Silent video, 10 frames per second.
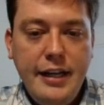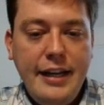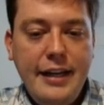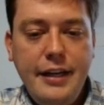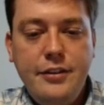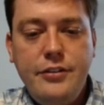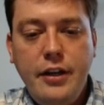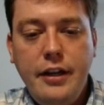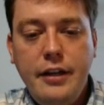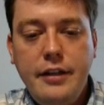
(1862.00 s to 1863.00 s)
and
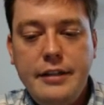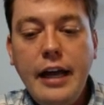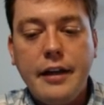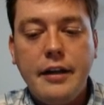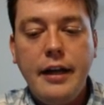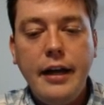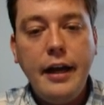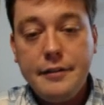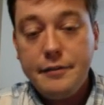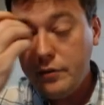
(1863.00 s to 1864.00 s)

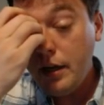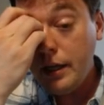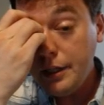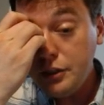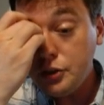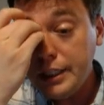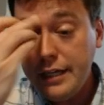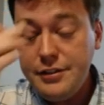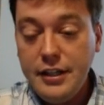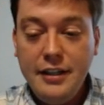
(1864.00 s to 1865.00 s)
interesting
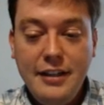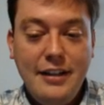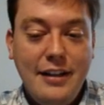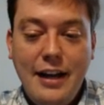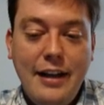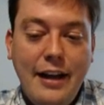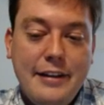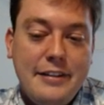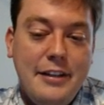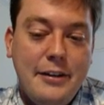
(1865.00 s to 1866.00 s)
idea.
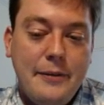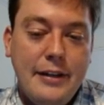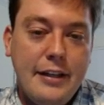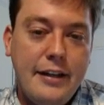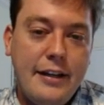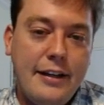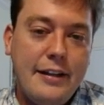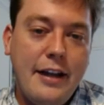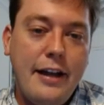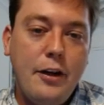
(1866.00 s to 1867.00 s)

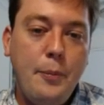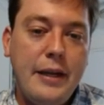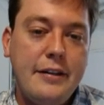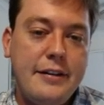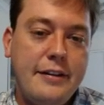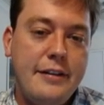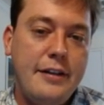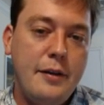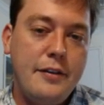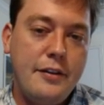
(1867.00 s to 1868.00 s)
I hope
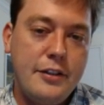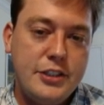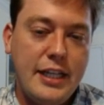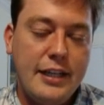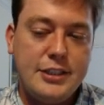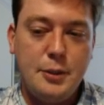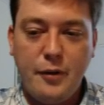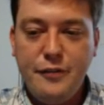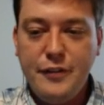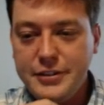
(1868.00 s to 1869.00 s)
this kind of
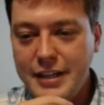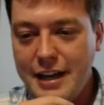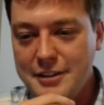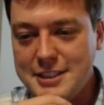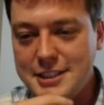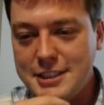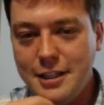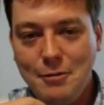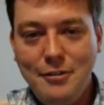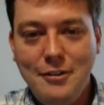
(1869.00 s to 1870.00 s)
superficial analysis is
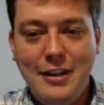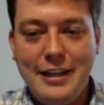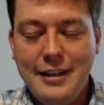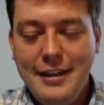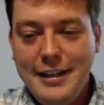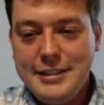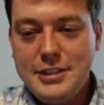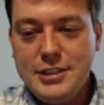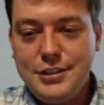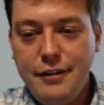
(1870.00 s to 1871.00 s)
helpful. Like, it's
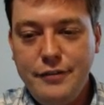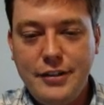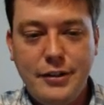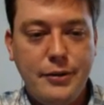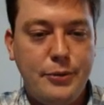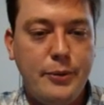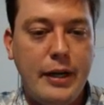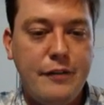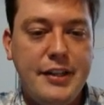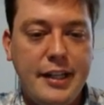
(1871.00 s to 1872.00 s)
just tough to go through
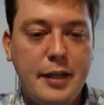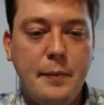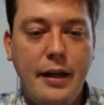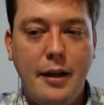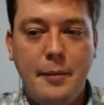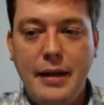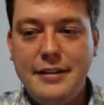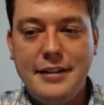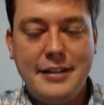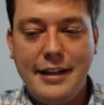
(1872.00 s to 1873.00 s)
everything. I
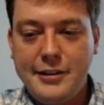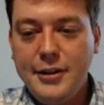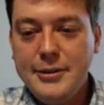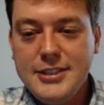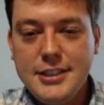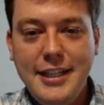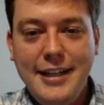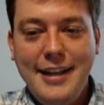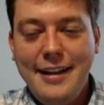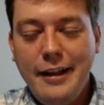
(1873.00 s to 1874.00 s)
didn't get close.
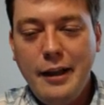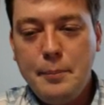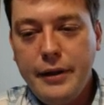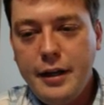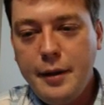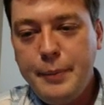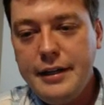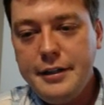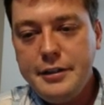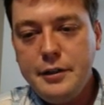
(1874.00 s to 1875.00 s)
But
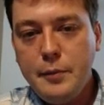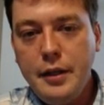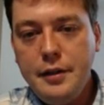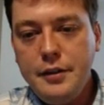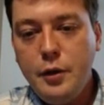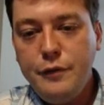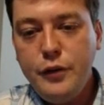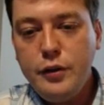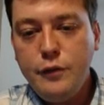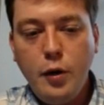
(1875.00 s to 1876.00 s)
if
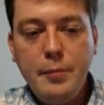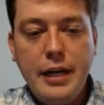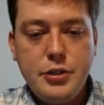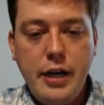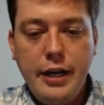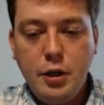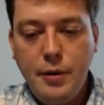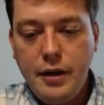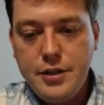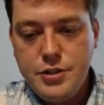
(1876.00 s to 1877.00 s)
you can form that triangle
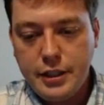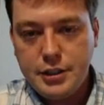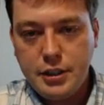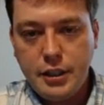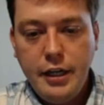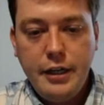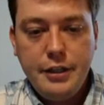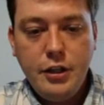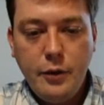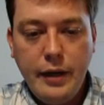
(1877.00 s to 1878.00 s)
pawn structure,
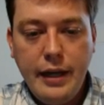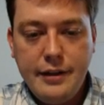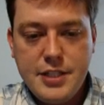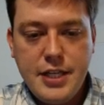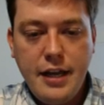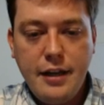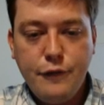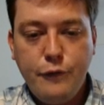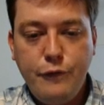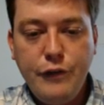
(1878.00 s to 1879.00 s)
at say
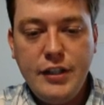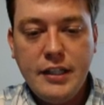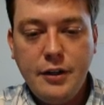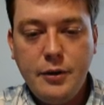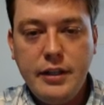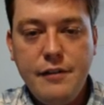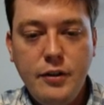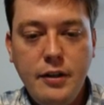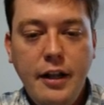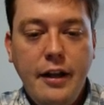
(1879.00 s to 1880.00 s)
1500
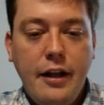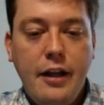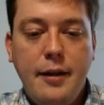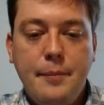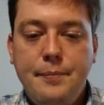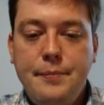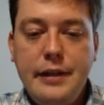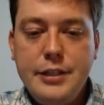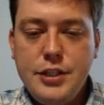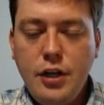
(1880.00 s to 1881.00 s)
level,
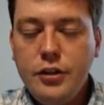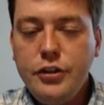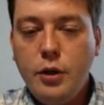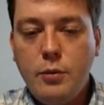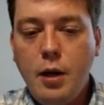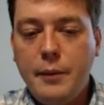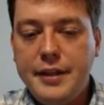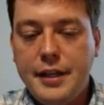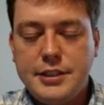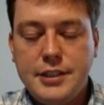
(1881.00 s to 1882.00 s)
it's hard to go wrong
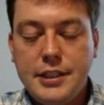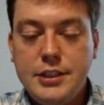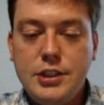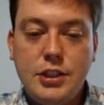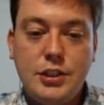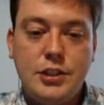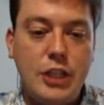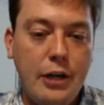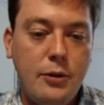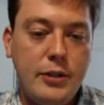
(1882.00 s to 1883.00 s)
with this. This is just
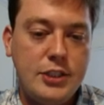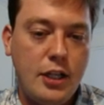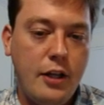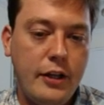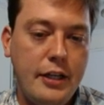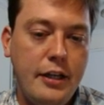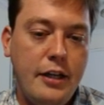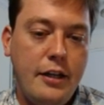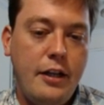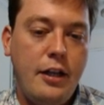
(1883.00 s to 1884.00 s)
generally solid,
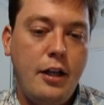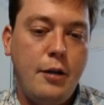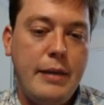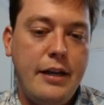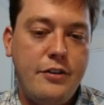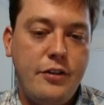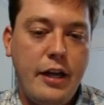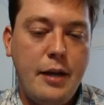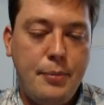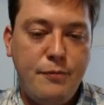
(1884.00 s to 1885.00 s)

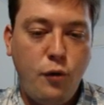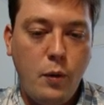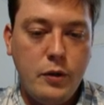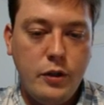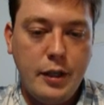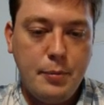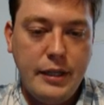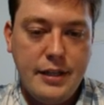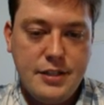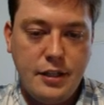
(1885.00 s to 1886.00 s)
and forward-looking
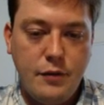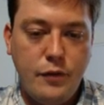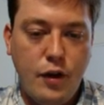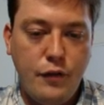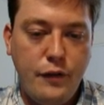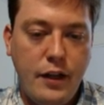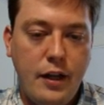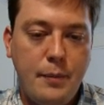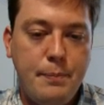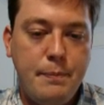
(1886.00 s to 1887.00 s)
plans can involve
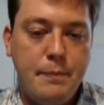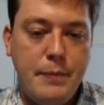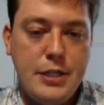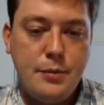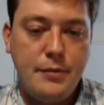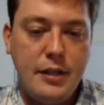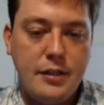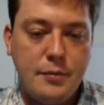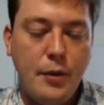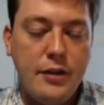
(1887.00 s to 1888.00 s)

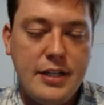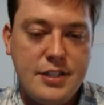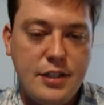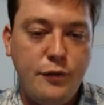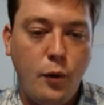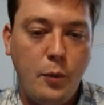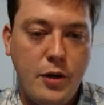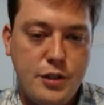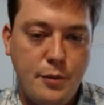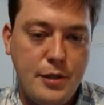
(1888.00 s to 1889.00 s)
pawn takes c4
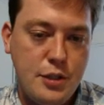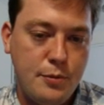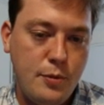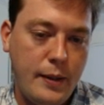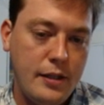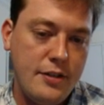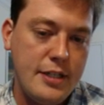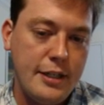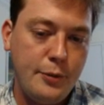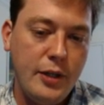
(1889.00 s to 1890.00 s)
once the bishop's played to
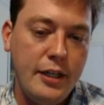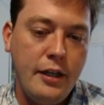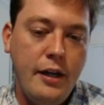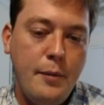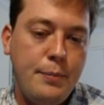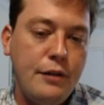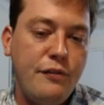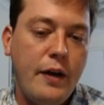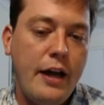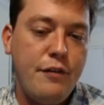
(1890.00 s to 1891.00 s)
d3,
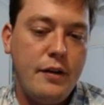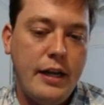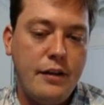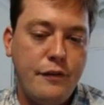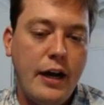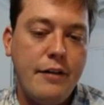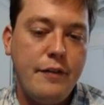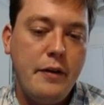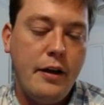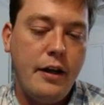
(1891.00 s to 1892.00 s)
b5, and a5,
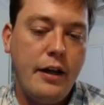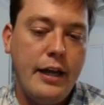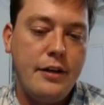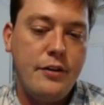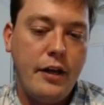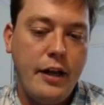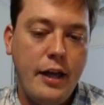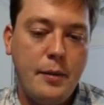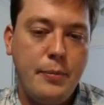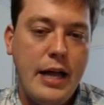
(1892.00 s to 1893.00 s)

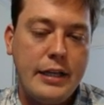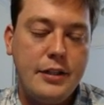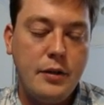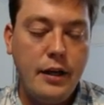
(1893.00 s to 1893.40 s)
and black